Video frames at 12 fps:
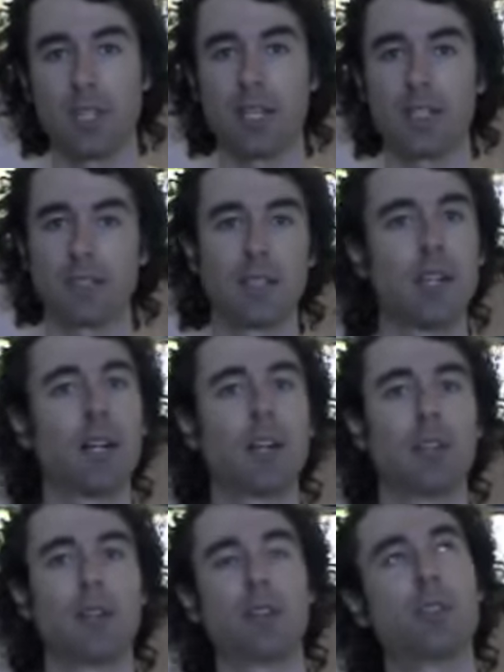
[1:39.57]
and it's
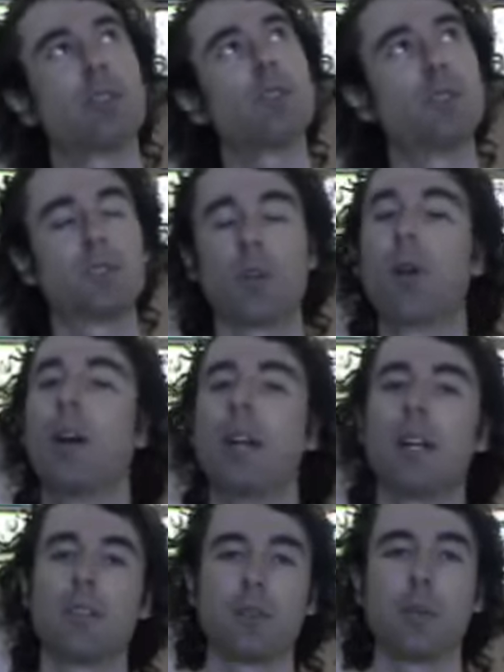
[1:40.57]
a
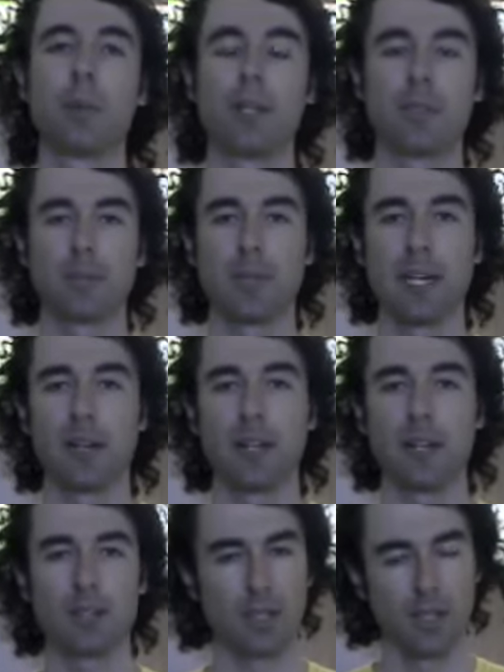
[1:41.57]
two-story, three-bedroom
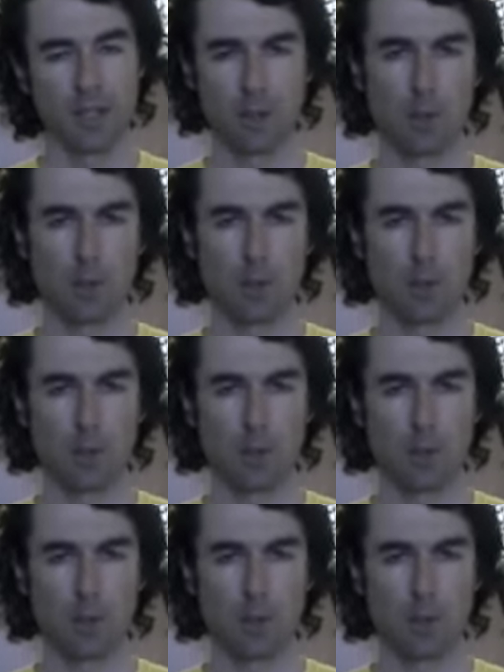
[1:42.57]
townhouse,